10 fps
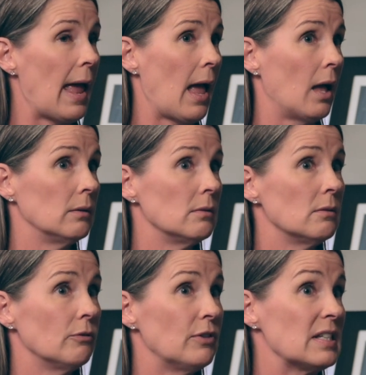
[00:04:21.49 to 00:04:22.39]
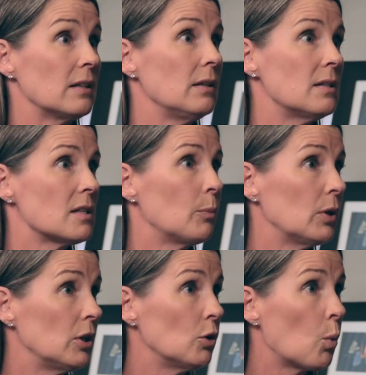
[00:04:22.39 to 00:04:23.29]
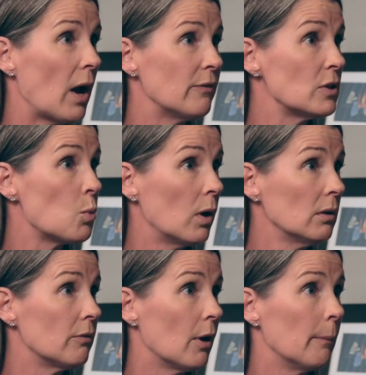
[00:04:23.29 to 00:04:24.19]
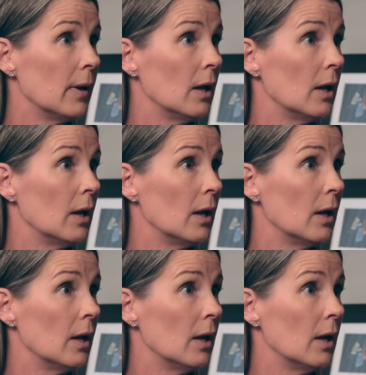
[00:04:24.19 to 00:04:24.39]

and physically disciplining your wife is one of them.